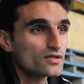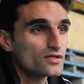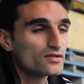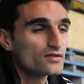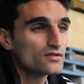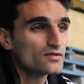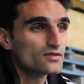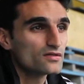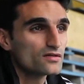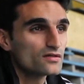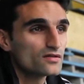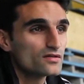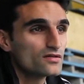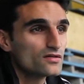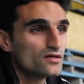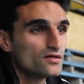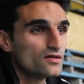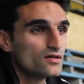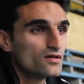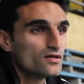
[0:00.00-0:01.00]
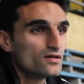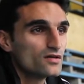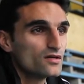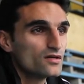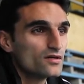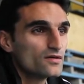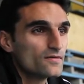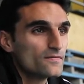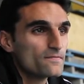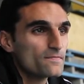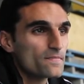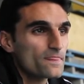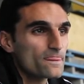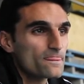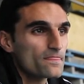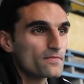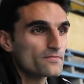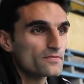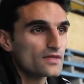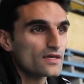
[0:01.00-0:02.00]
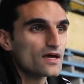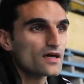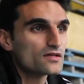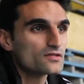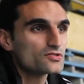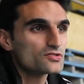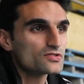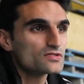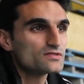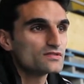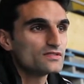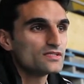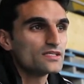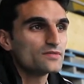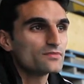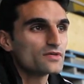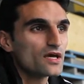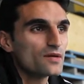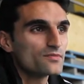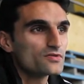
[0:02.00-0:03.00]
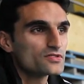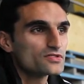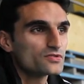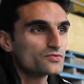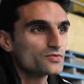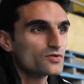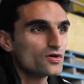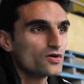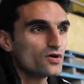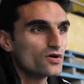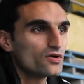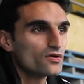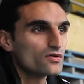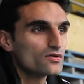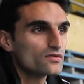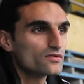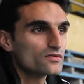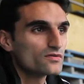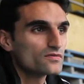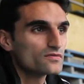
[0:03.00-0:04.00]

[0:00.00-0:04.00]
and uh, yeah, it's just a team chemistry. We all